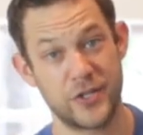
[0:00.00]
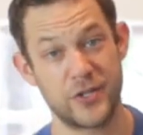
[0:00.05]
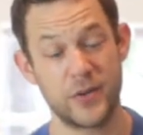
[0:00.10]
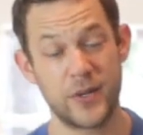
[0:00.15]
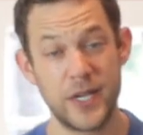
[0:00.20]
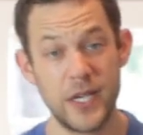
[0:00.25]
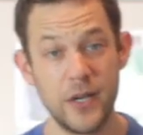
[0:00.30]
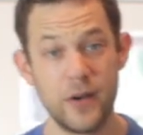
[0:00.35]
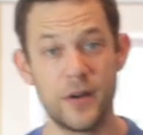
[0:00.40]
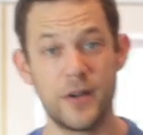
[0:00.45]
So
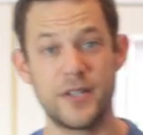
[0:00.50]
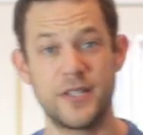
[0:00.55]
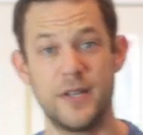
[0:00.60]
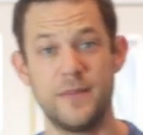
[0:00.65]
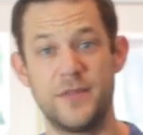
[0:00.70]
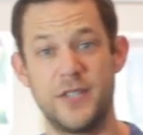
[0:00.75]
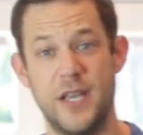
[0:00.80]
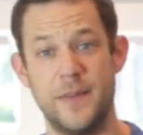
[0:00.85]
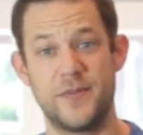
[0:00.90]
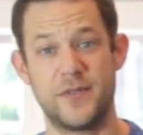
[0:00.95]
here are
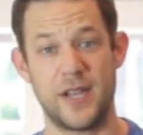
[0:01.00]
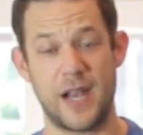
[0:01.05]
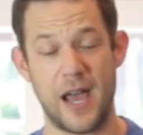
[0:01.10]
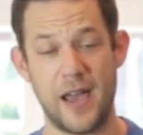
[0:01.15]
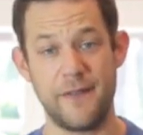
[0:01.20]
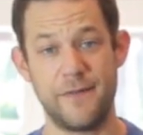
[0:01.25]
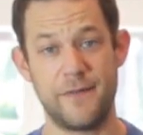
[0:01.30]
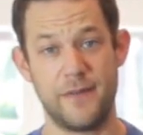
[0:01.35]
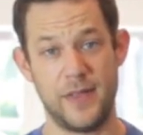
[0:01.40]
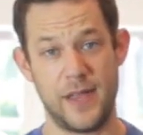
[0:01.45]
some tips that
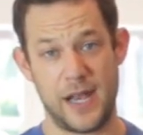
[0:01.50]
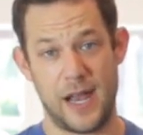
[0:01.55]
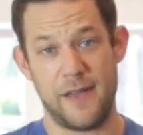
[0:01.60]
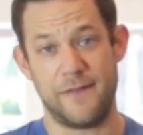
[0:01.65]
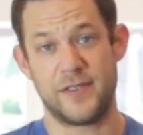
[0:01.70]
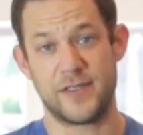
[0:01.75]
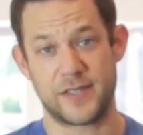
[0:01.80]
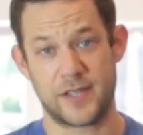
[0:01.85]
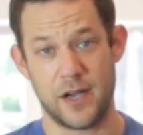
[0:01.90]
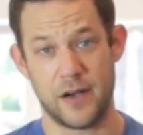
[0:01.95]

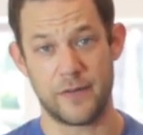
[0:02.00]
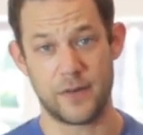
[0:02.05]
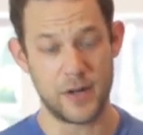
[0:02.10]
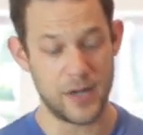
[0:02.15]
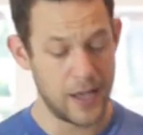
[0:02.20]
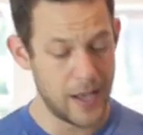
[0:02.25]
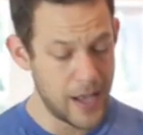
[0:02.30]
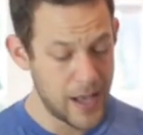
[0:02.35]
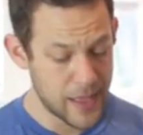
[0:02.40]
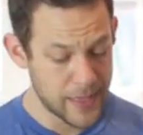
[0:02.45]
I've
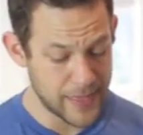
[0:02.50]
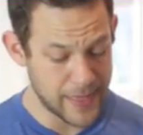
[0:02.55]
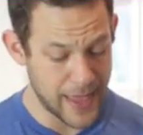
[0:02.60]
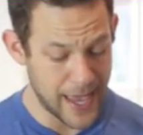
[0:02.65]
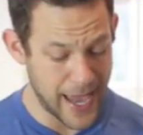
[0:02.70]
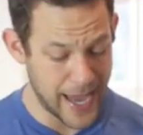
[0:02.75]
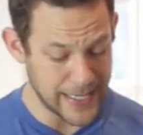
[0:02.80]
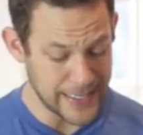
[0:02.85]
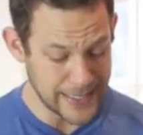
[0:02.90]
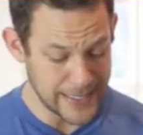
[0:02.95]
discovered
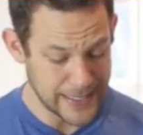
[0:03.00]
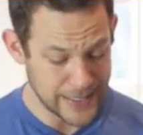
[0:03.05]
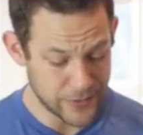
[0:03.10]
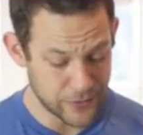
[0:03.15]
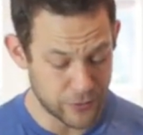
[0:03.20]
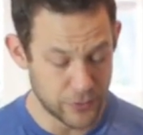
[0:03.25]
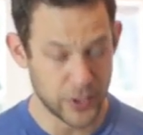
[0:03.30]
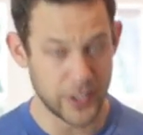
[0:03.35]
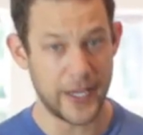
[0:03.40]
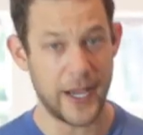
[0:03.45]
that
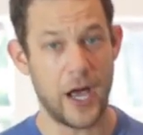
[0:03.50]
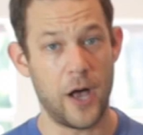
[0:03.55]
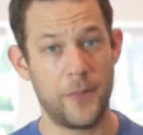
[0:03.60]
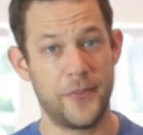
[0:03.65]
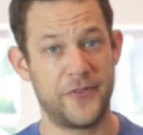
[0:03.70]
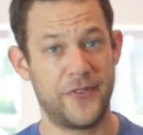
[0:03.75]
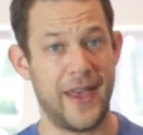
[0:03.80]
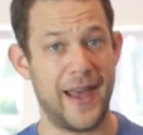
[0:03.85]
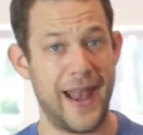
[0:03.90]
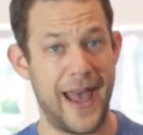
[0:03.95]
really
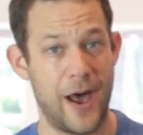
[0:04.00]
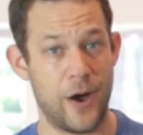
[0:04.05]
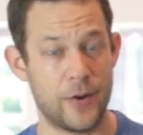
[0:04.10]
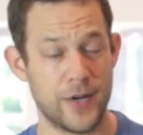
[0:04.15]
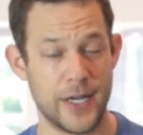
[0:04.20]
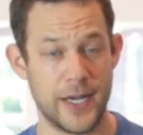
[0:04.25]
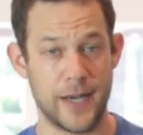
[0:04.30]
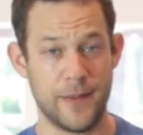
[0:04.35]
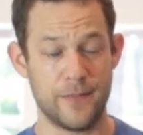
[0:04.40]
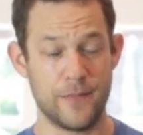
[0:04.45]
helps that
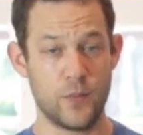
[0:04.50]
out.